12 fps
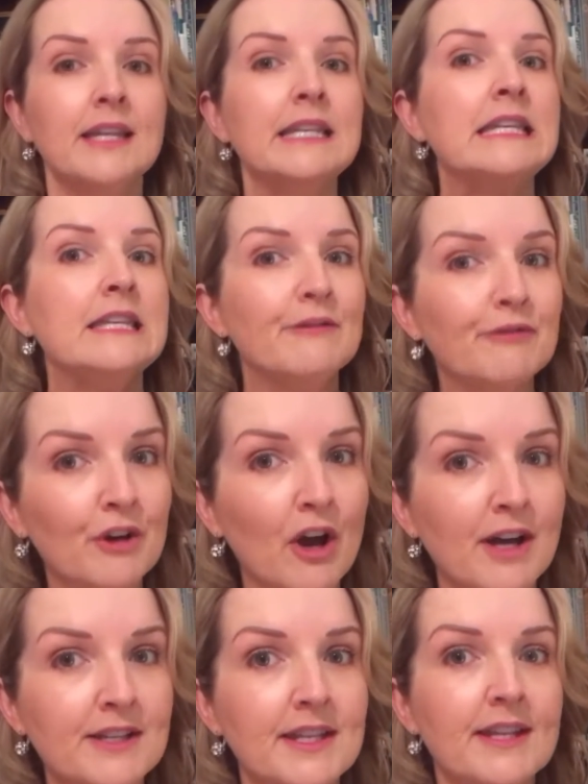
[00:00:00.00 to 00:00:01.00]
different
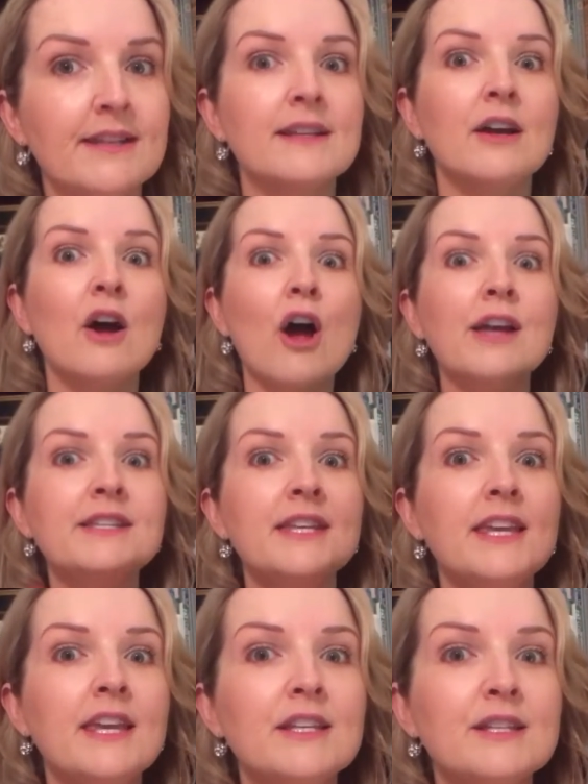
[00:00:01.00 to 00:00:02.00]
ideas, ideas